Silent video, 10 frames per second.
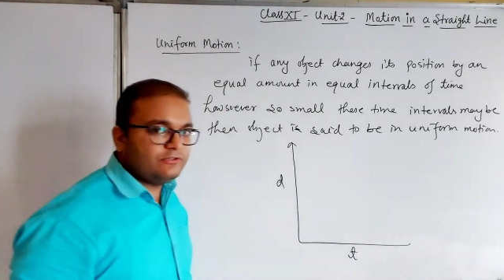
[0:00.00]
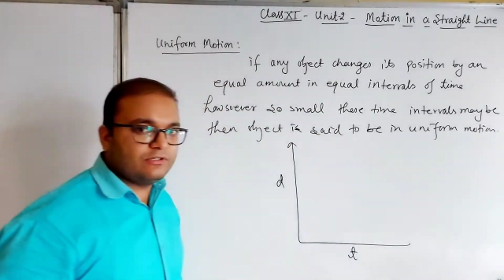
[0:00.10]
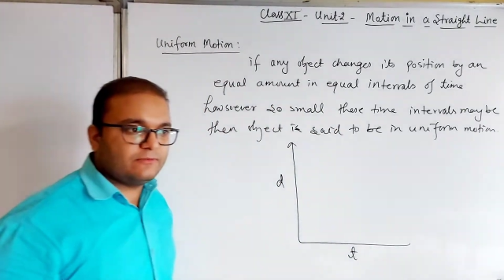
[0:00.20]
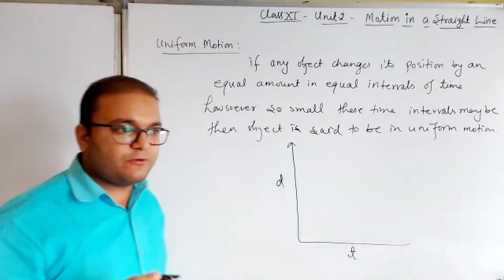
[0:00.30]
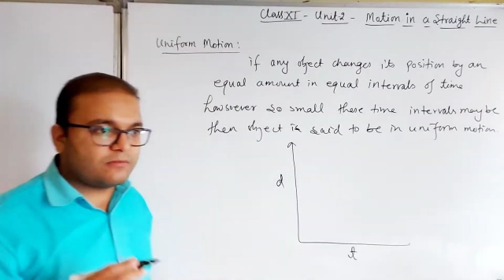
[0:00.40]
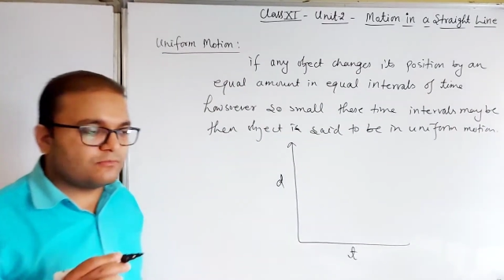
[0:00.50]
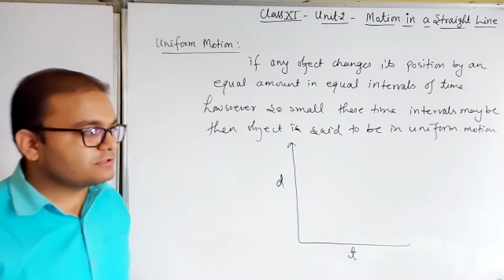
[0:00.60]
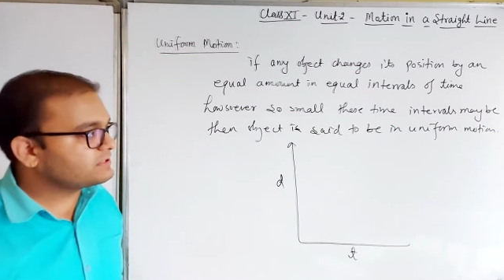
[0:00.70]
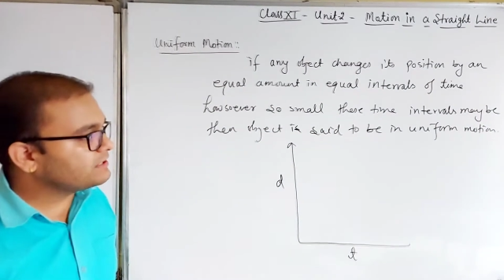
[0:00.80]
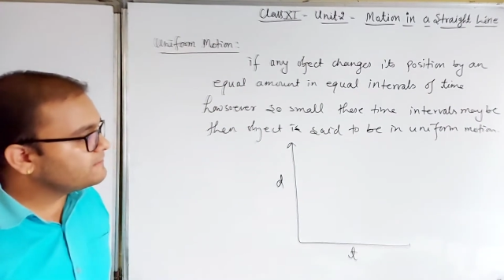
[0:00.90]
uniform
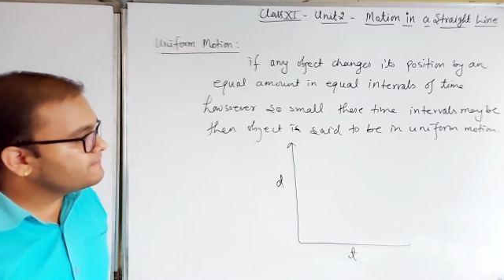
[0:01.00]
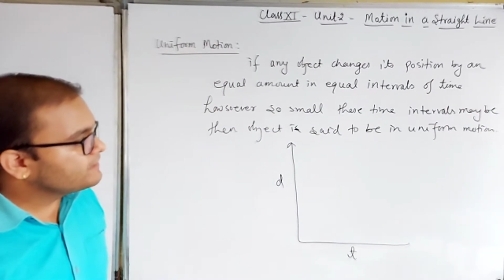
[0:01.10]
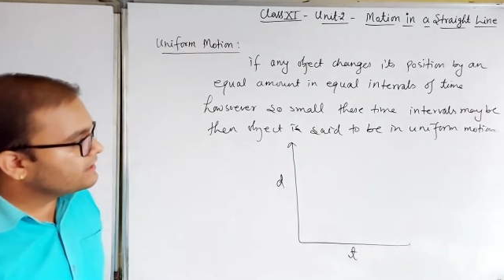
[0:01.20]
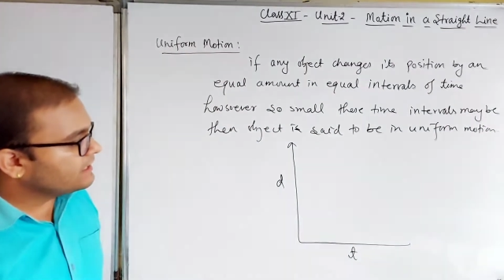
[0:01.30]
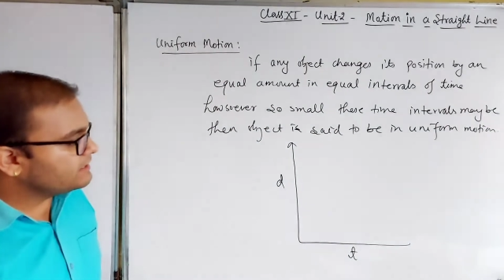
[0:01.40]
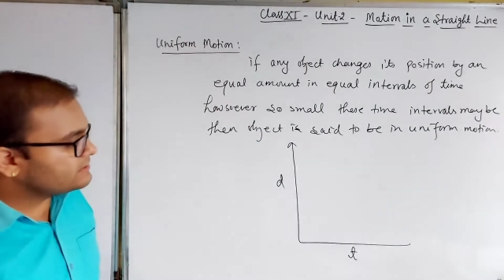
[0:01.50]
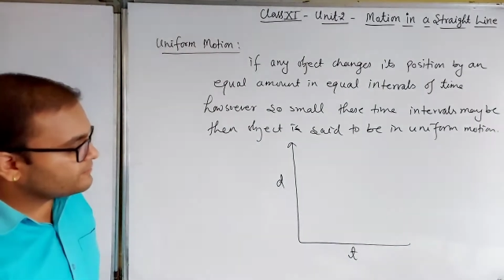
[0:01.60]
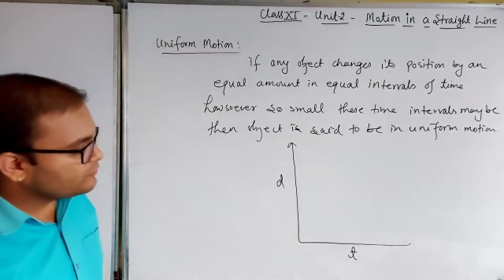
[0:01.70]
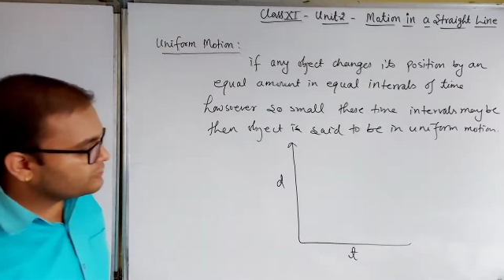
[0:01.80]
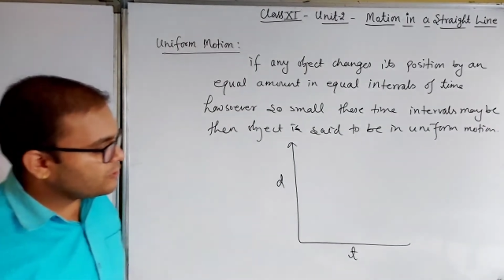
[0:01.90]
motion. And
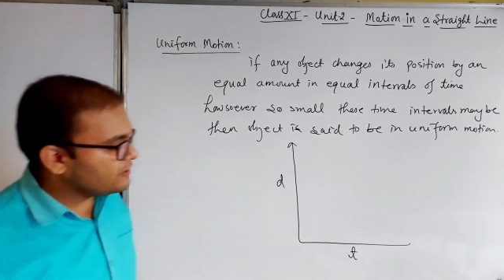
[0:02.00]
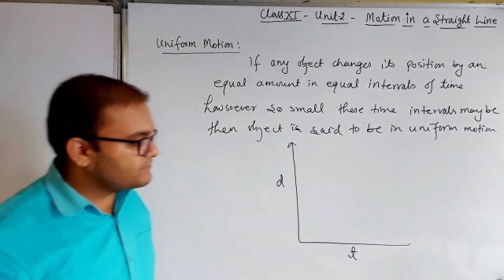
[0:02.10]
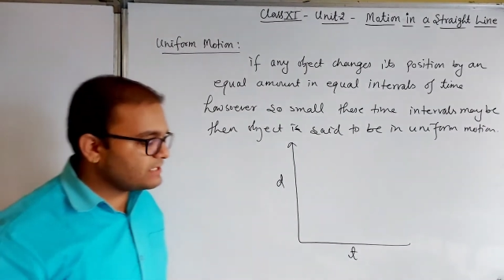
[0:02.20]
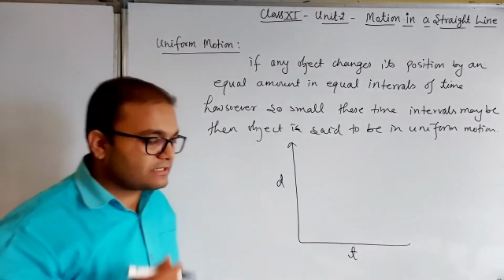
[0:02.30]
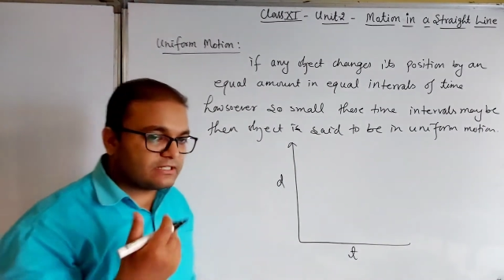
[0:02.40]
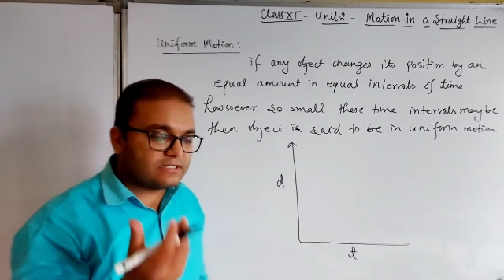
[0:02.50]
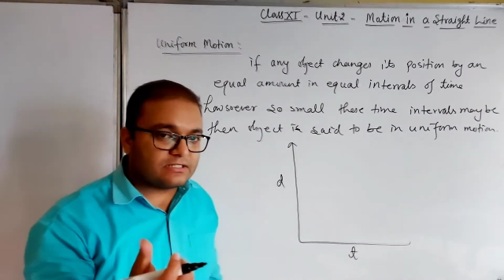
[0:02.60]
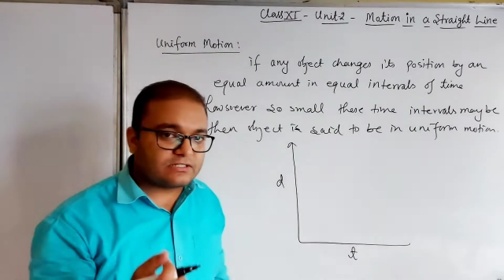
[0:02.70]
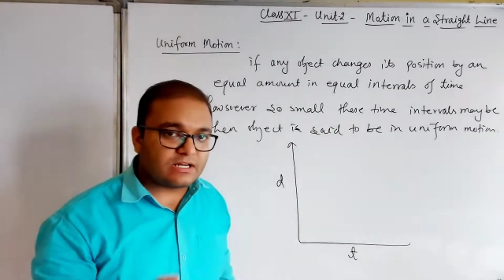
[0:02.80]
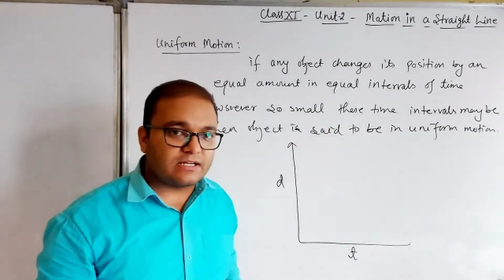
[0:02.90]
suppose the object
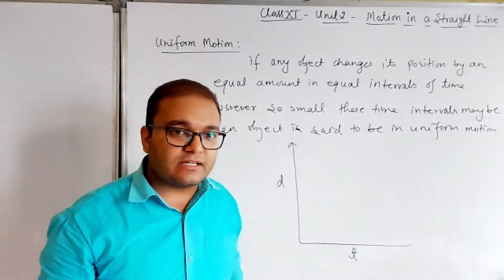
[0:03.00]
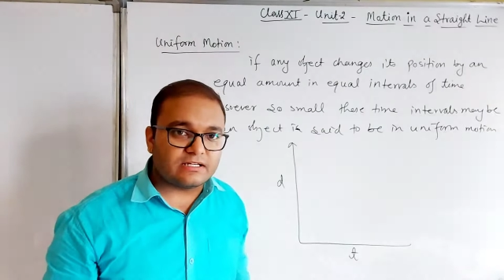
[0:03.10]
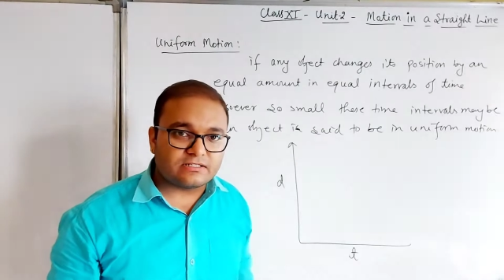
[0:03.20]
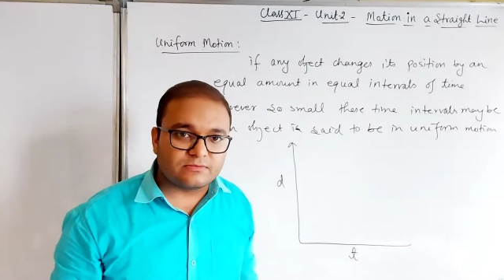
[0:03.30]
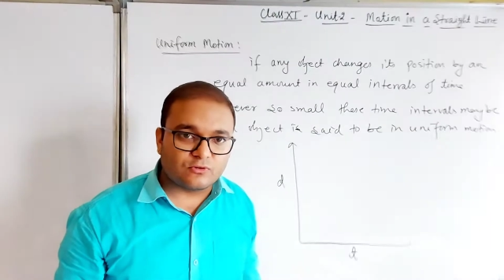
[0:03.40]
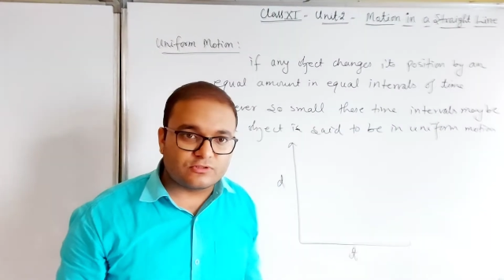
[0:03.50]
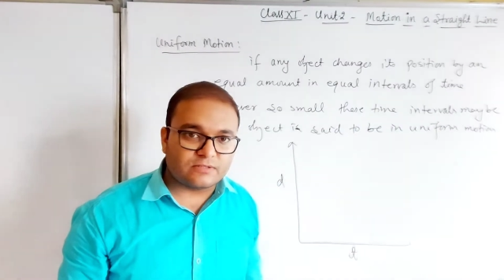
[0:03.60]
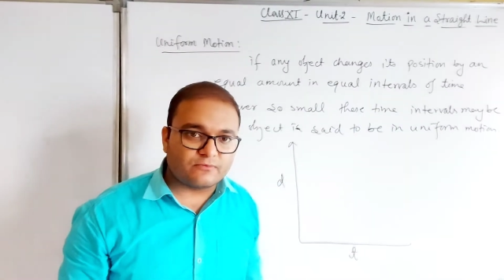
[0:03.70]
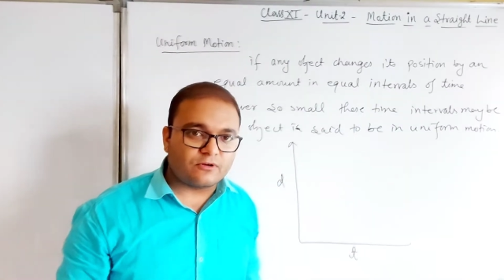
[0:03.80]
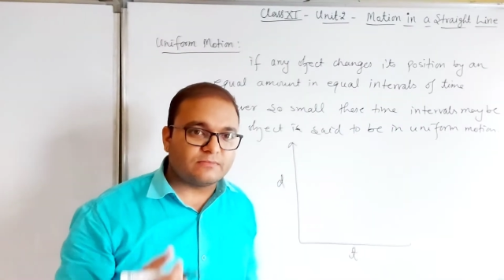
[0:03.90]
is starting its
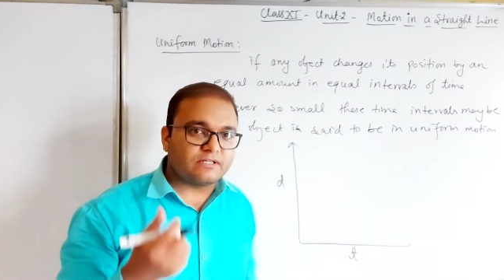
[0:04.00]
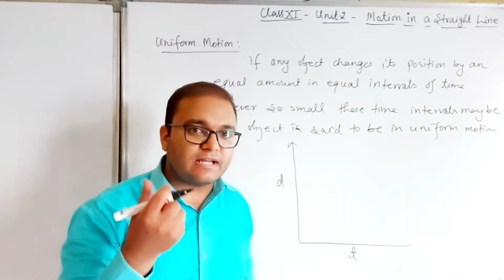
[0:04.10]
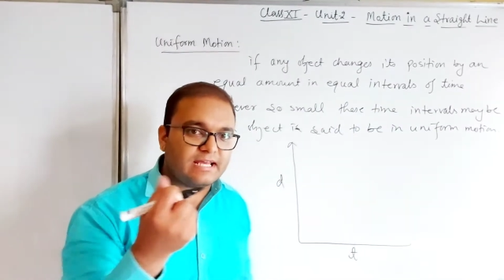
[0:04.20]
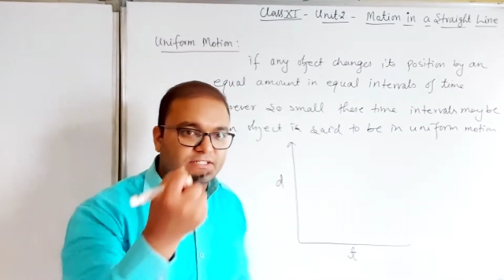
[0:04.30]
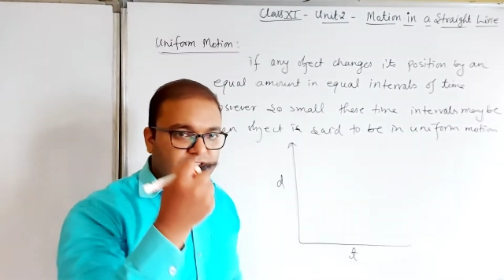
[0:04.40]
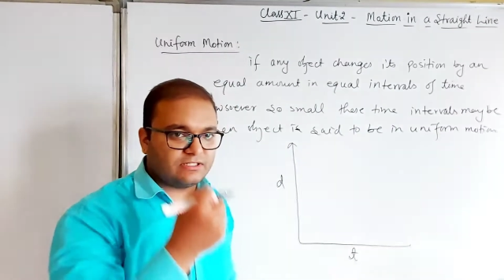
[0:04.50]
motion from the rest.